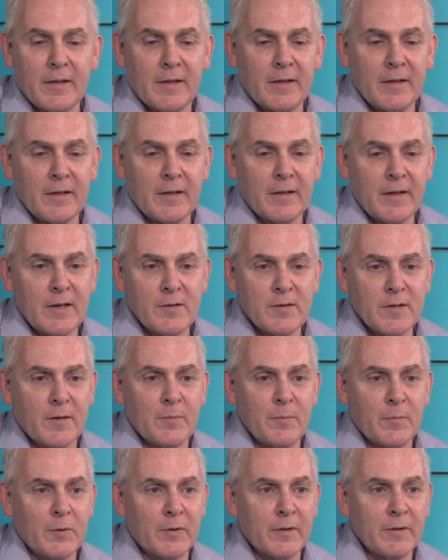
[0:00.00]
at
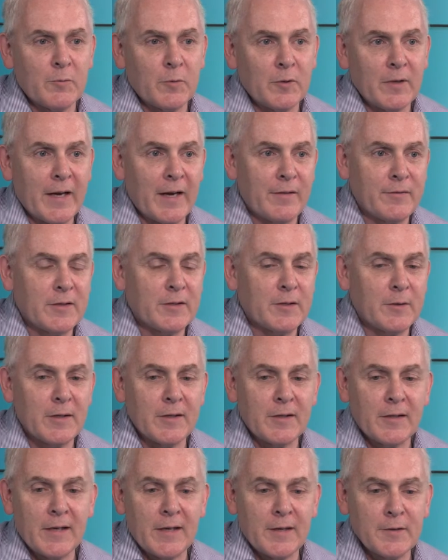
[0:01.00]
some point we'll have to do
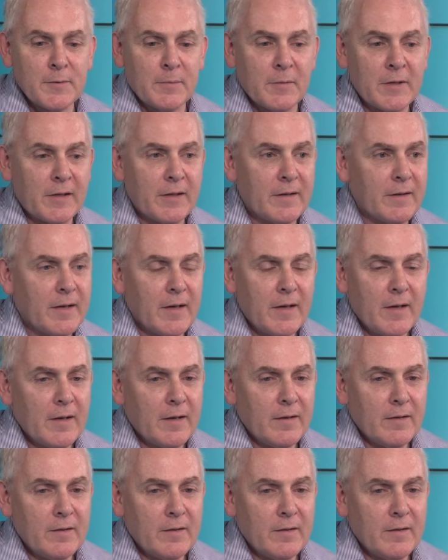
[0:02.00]
it at the last minute.